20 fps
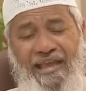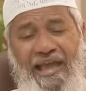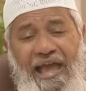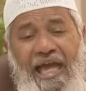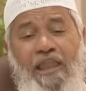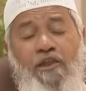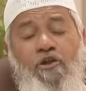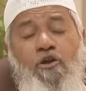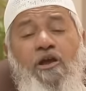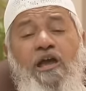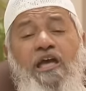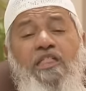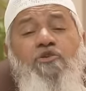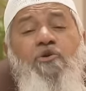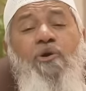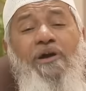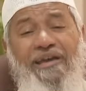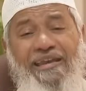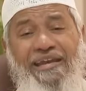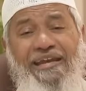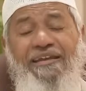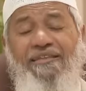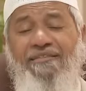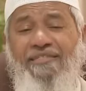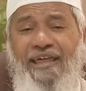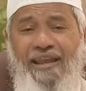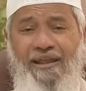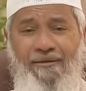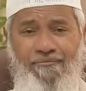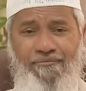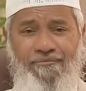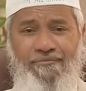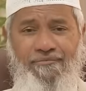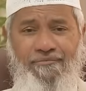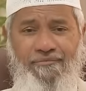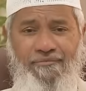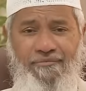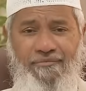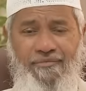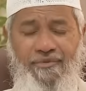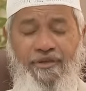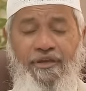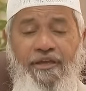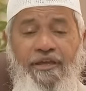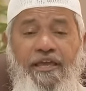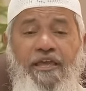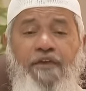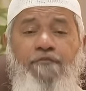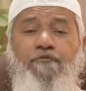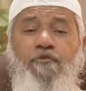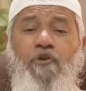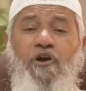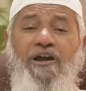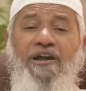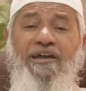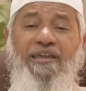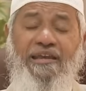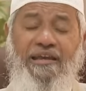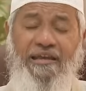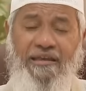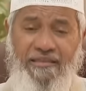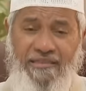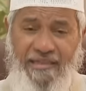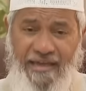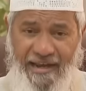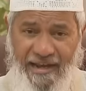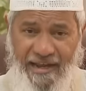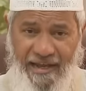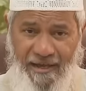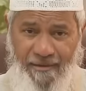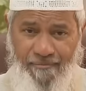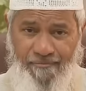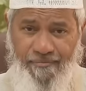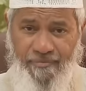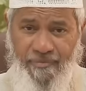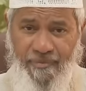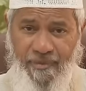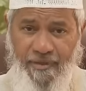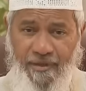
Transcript: As long as you agree it is haram. If you agree it is haram,